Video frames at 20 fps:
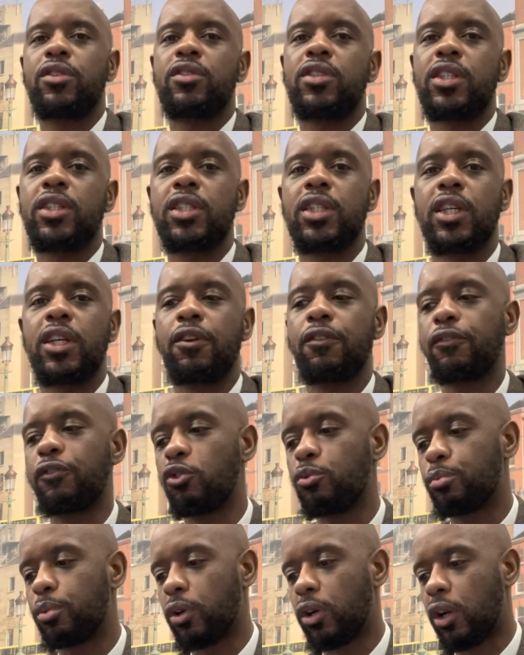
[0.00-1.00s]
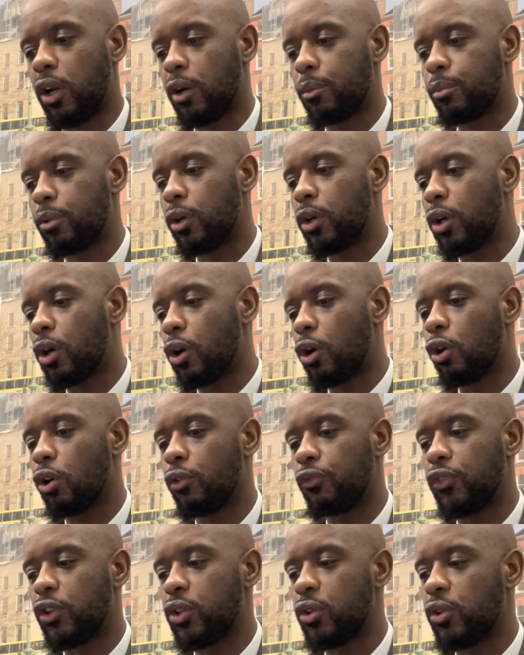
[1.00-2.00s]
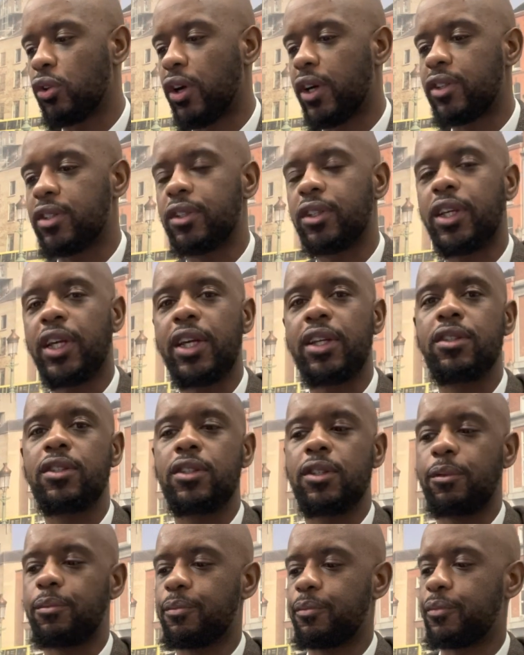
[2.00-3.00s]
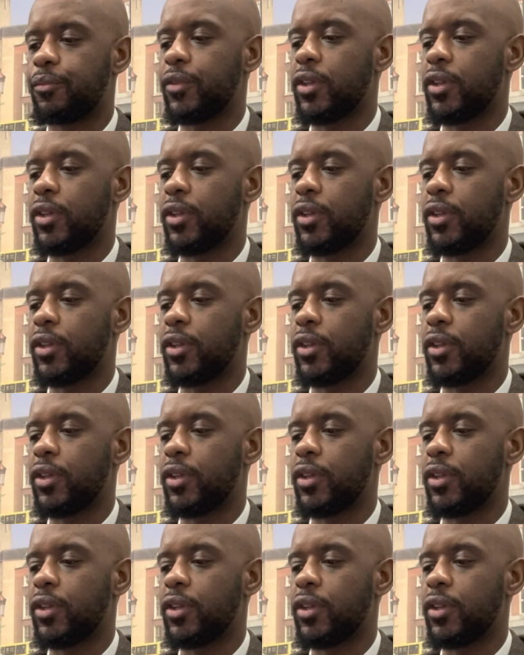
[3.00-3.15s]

City Football Club of the United Kingdom.